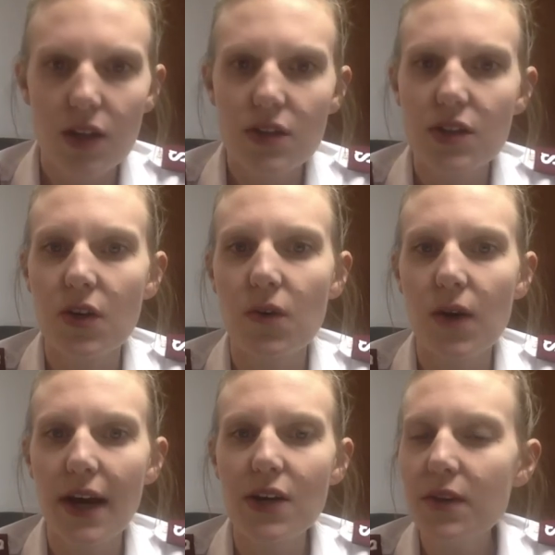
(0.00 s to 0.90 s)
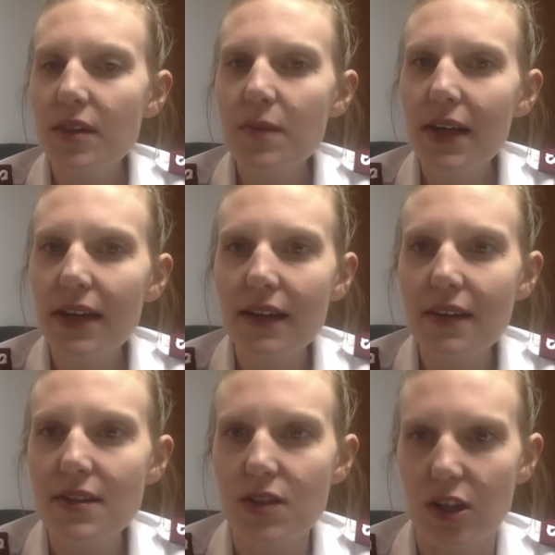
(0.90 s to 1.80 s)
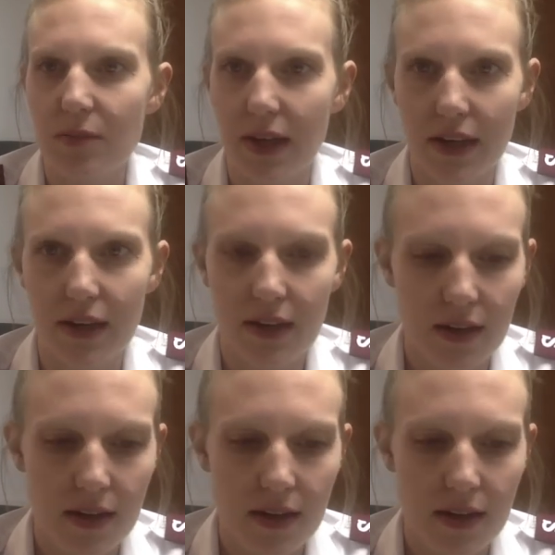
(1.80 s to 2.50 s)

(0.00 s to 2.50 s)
So I know at the beginning of this sermon